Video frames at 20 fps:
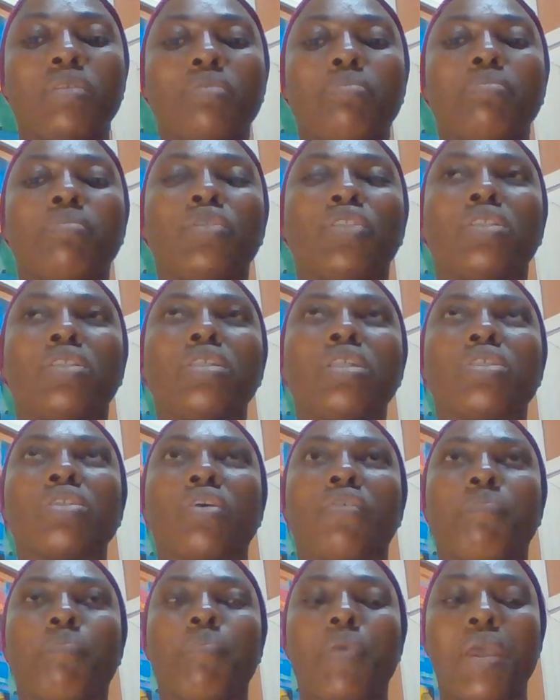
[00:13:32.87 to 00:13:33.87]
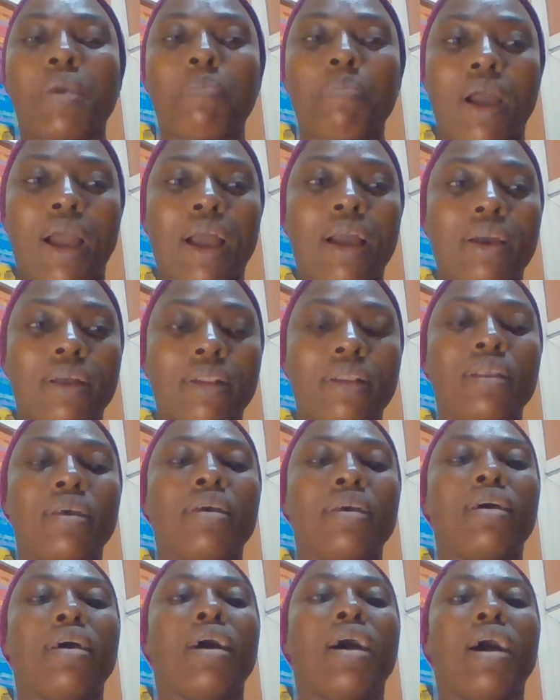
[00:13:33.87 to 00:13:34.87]
sheet of paper
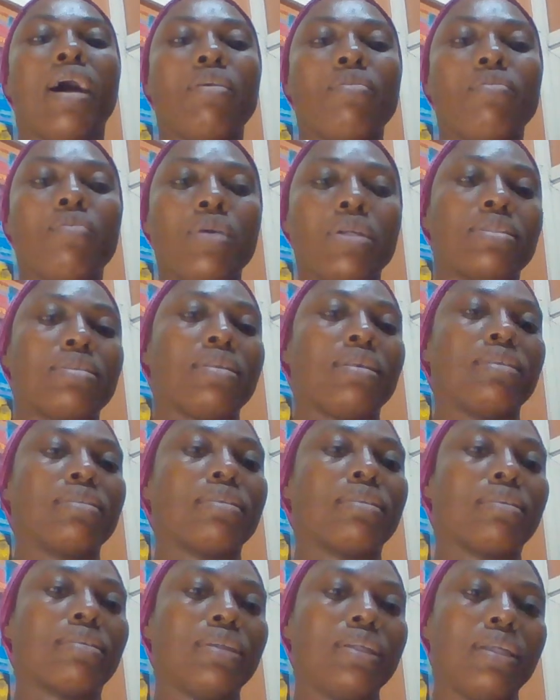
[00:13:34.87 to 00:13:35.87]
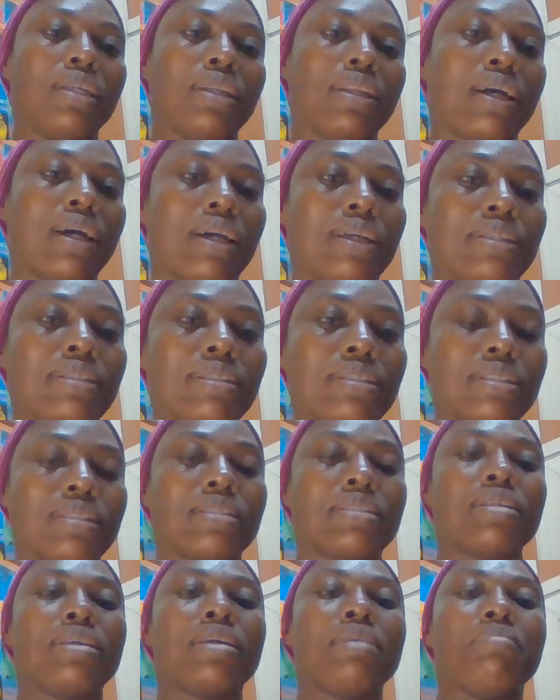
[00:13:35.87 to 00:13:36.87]
with 3
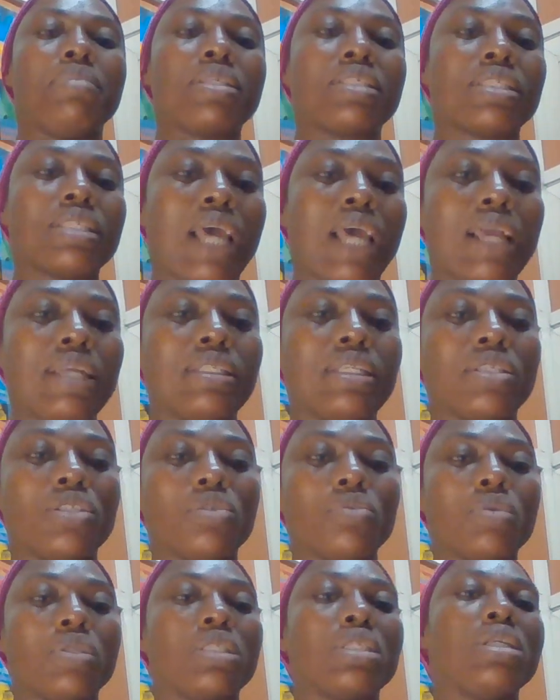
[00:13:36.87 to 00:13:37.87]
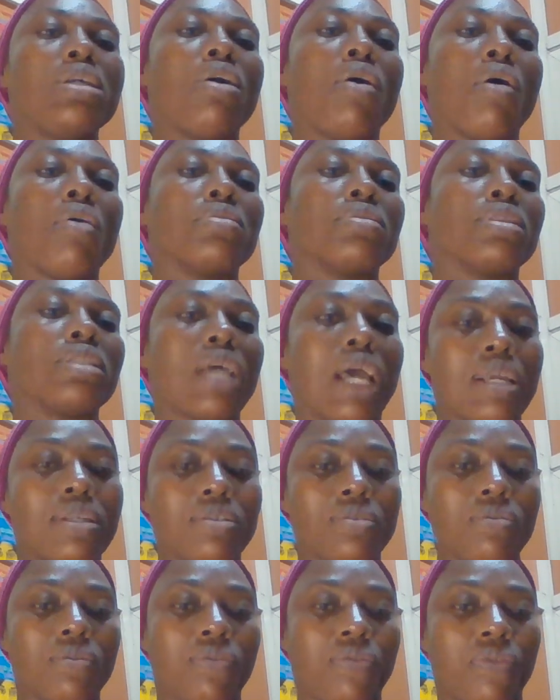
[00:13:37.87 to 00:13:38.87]
lines. Beside it, you will see
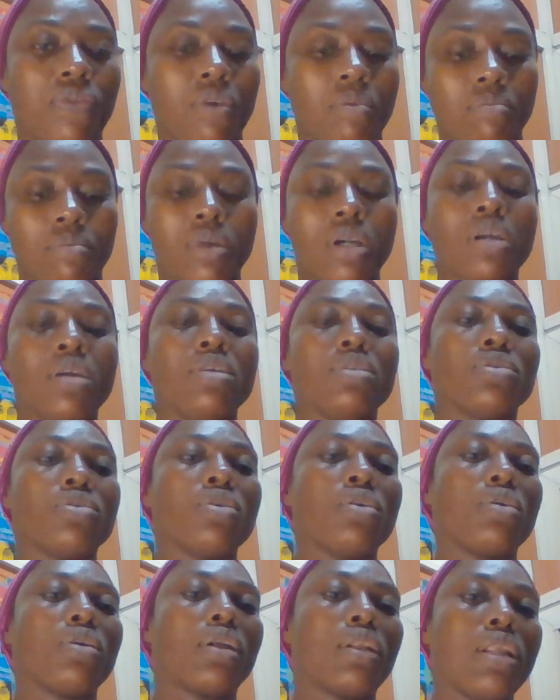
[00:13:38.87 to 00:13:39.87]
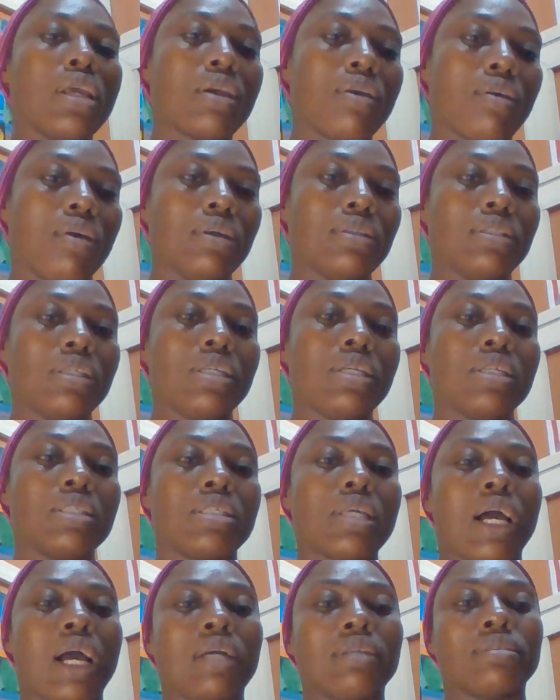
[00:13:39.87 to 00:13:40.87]
untitled form. So click on it
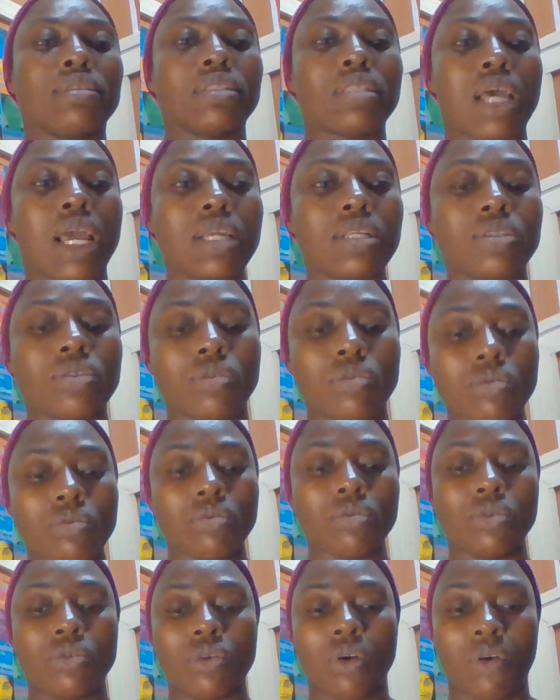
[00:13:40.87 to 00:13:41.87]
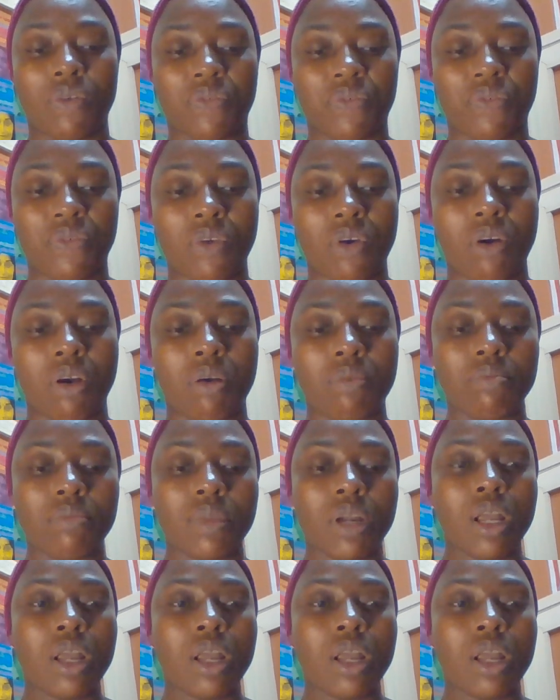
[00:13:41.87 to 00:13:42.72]
and title your form.